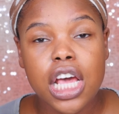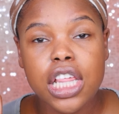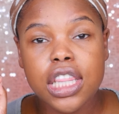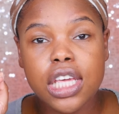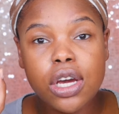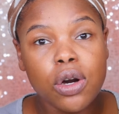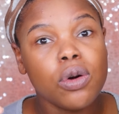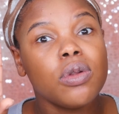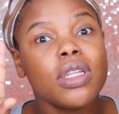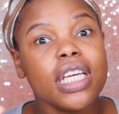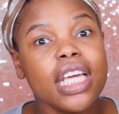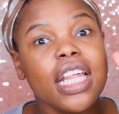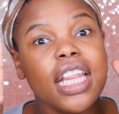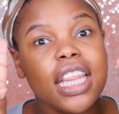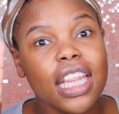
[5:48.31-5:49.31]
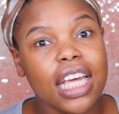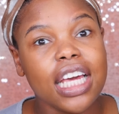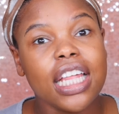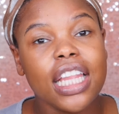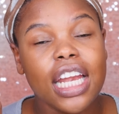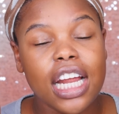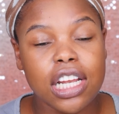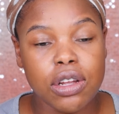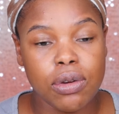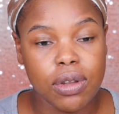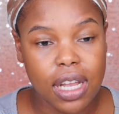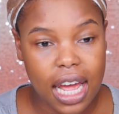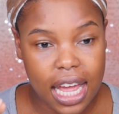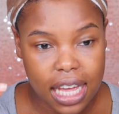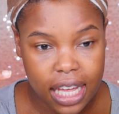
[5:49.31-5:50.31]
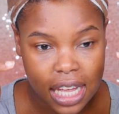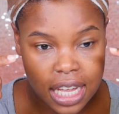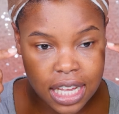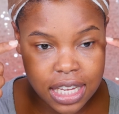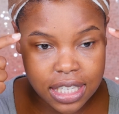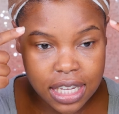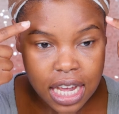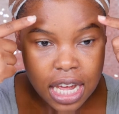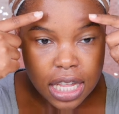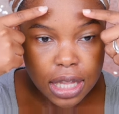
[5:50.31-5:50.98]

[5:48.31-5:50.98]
The only thing that I don't like is